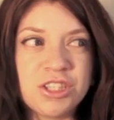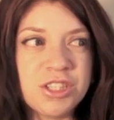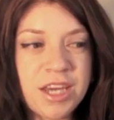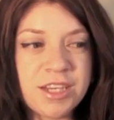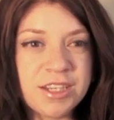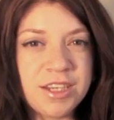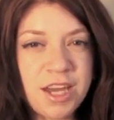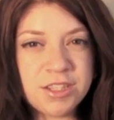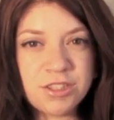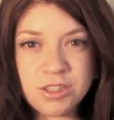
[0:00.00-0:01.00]
to second
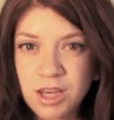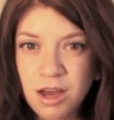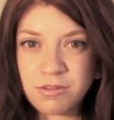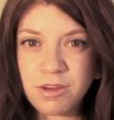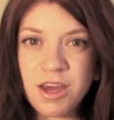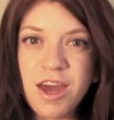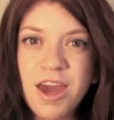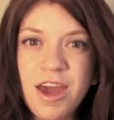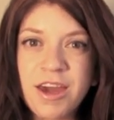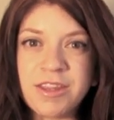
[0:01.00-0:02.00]
guess yourself,
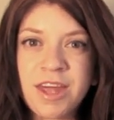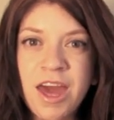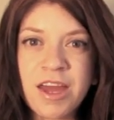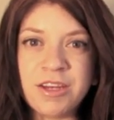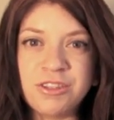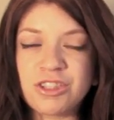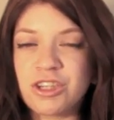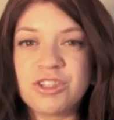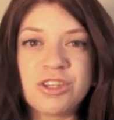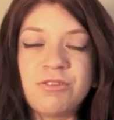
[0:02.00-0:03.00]
and then you
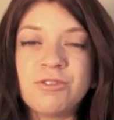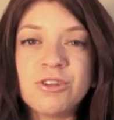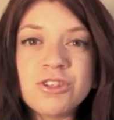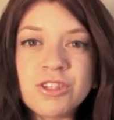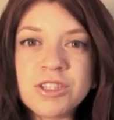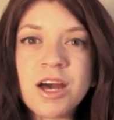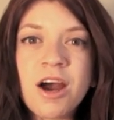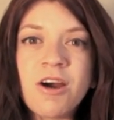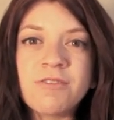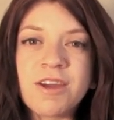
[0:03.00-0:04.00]
start to confuse
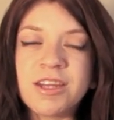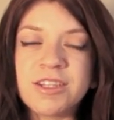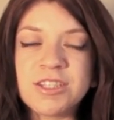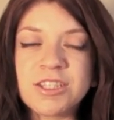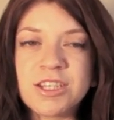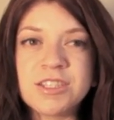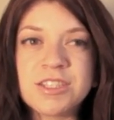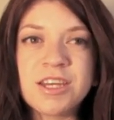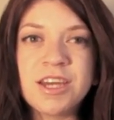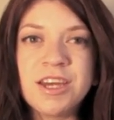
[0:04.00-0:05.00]
yourself, and it's
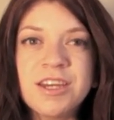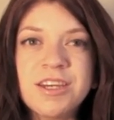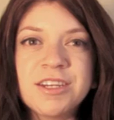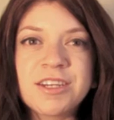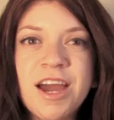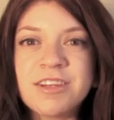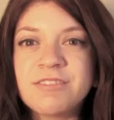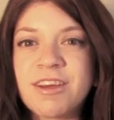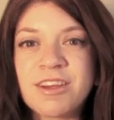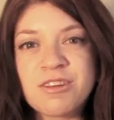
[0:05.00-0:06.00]
just kind
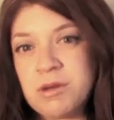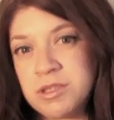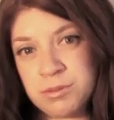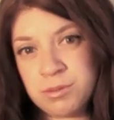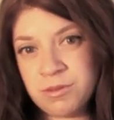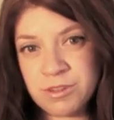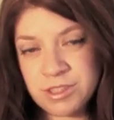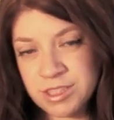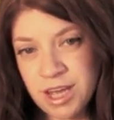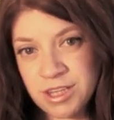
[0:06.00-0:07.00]
of like a recipe for
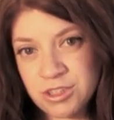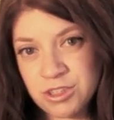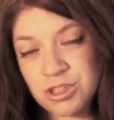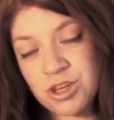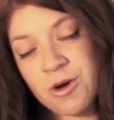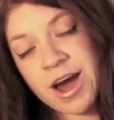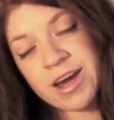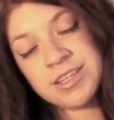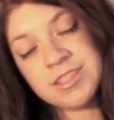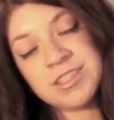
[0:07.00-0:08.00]
disaster. So
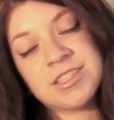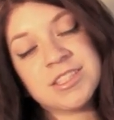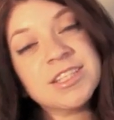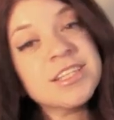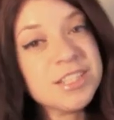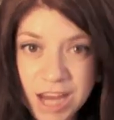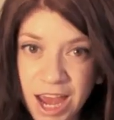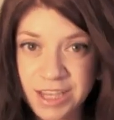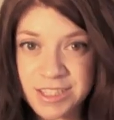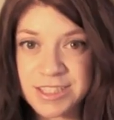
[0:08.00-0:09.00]
I
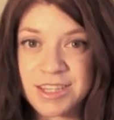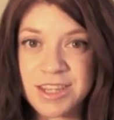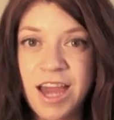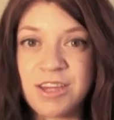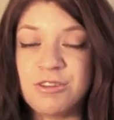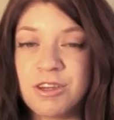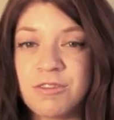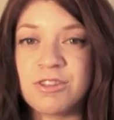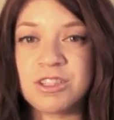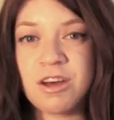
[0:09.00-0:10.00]
suggest that you
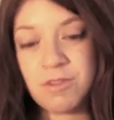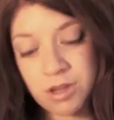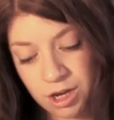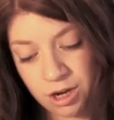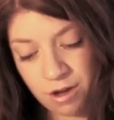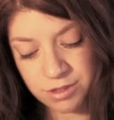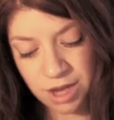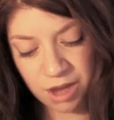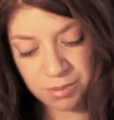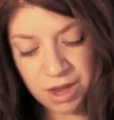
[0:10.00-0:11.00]
give yourself a cutoff
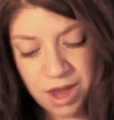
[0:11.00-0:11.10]
time